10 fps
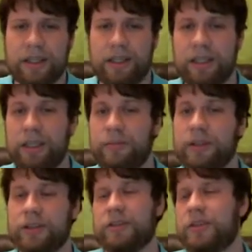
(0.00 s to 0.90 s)
He'd
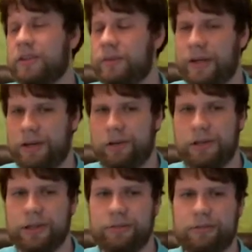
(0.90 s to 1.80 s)
been concerned about
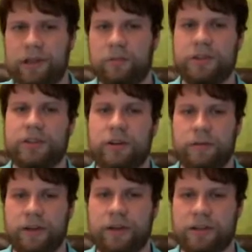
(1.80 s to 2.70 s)
all the young ones in
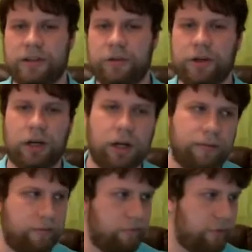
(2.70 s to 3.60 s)
our village going
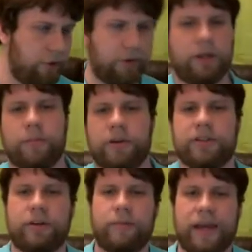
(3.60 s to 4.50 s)
off and joining
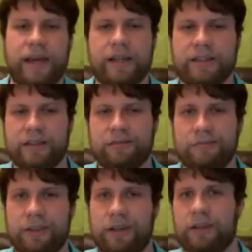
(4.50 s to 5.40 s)
mercenary bands
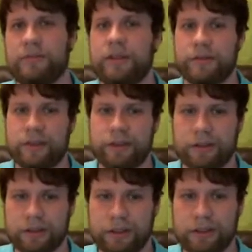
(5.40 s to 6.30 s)
and getting themselves
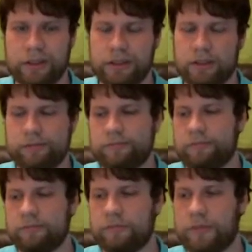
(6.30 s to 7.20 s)
killed.
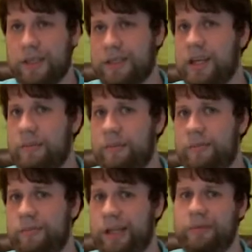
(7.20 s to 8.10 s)
Guess you
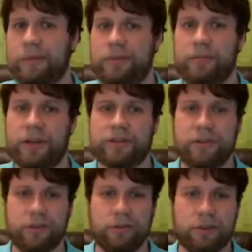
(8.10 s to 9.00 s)
can't blame them too much,
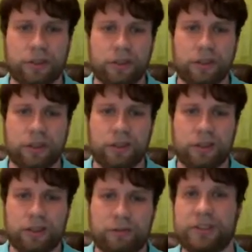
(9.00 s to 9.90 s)
though.
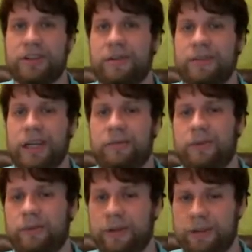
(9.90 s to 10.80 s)
It was a tough time
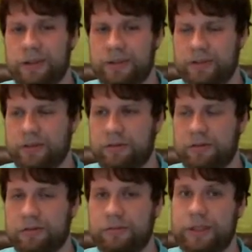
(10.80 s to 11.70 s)
for the village, and
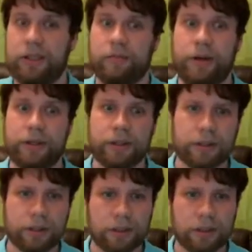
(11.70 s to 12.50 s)
we needed money.